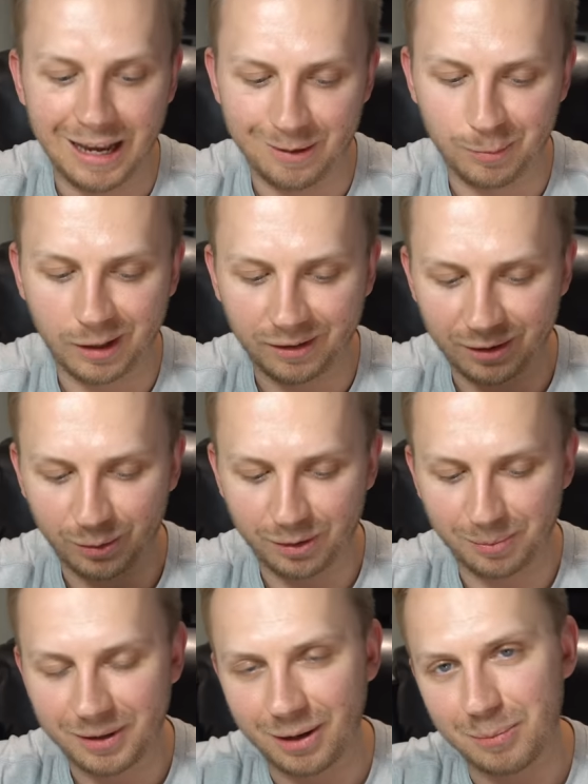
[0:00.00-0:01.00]
and because I was
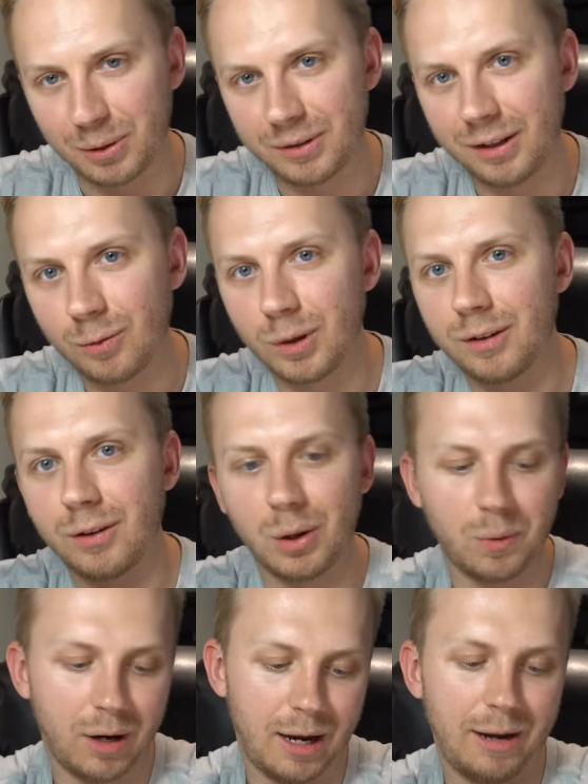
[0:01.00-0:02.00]
upset about this one,
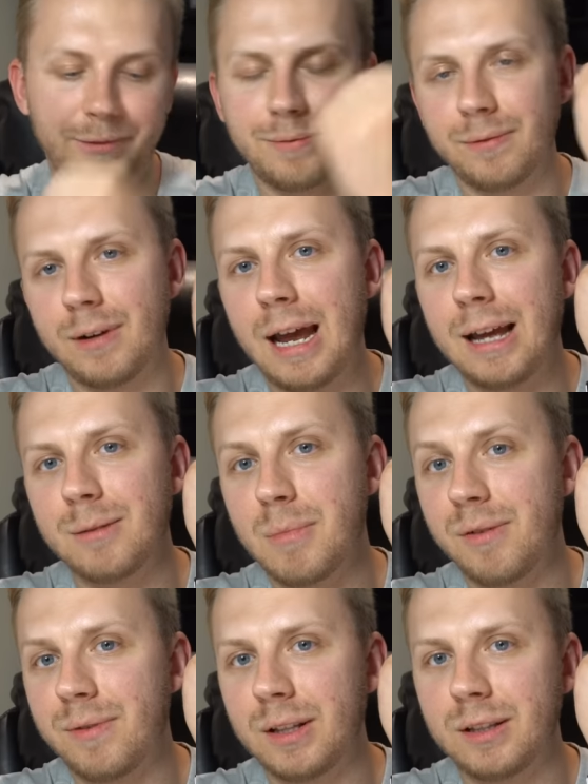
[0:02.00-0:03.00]
so I've had
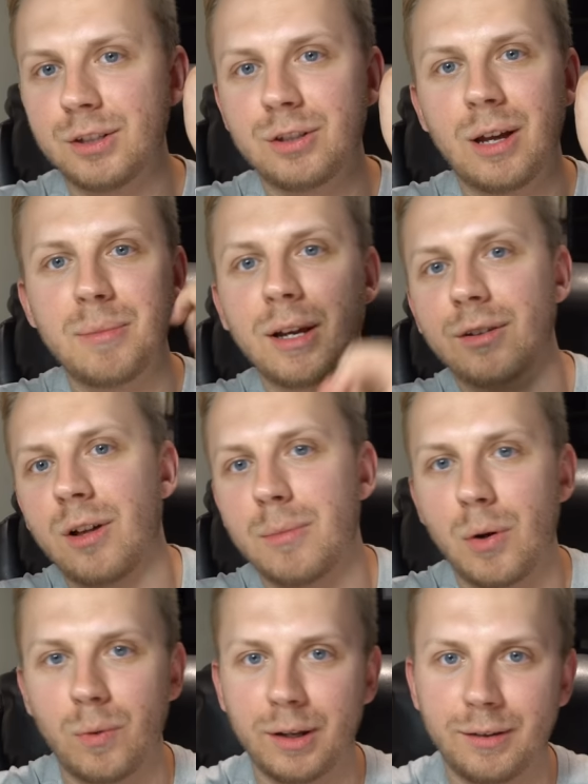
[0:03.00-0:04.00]
my vintage Timex on
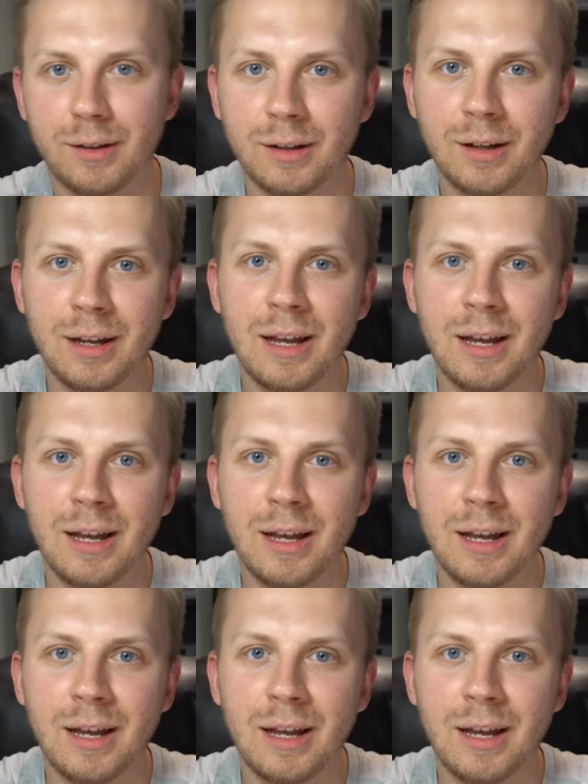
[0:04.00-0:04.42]
my wrist.